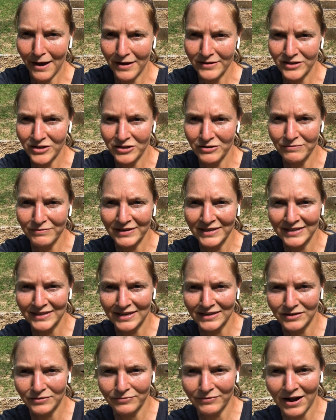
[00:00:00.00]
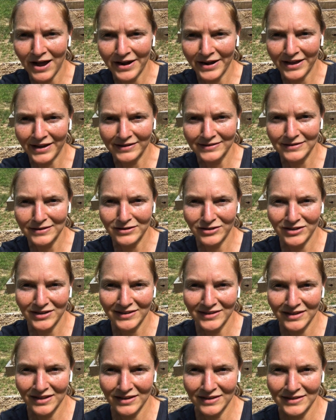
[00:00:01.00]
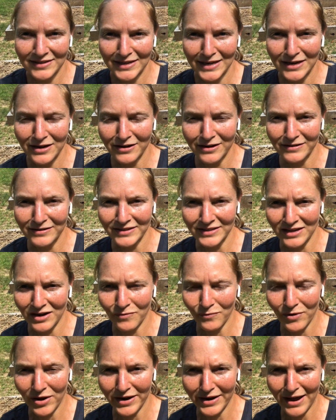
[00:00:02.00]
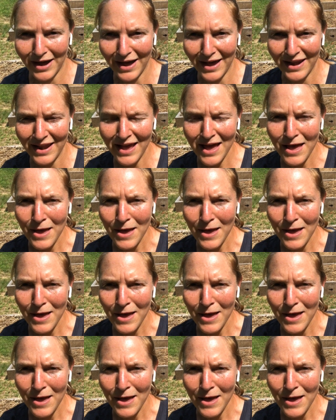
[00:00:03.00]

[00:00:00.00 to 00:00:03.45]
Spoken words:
to resist rotting, such as the cedars and whatnot,